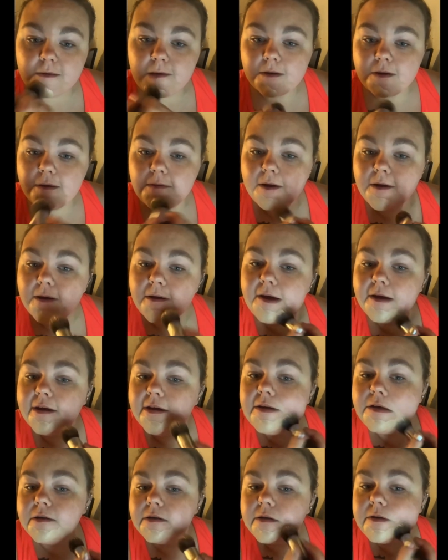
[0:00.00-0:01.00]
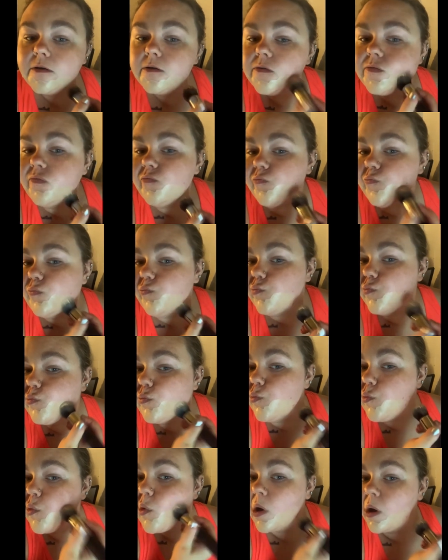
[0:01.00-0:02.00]
and
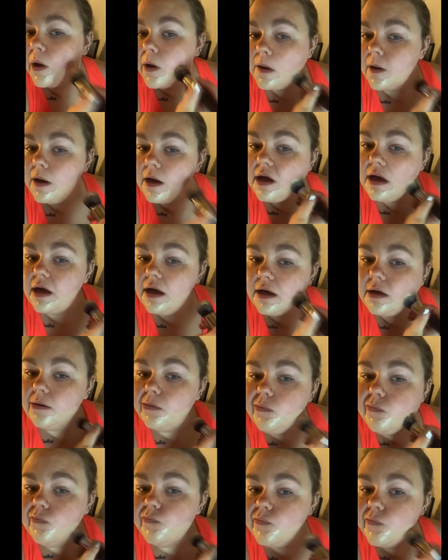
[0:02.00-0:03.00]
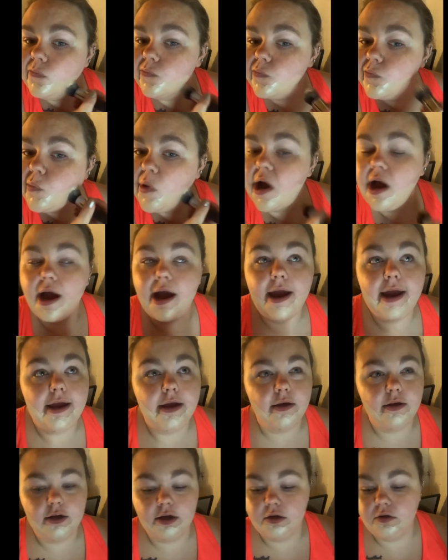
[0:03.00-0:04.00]
I
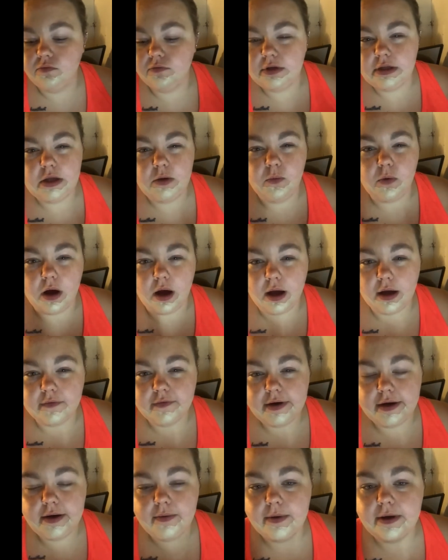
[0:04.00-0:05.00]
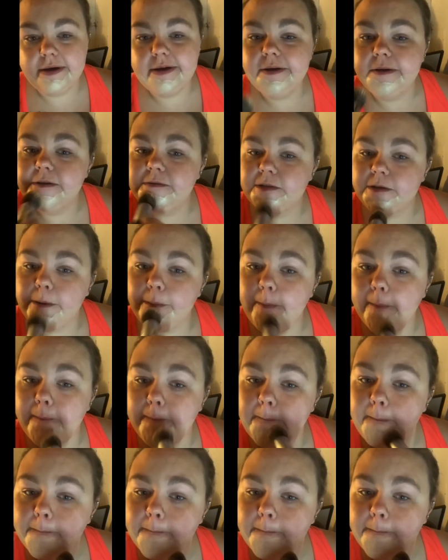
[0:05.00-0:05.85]
couldn't really walk very well, so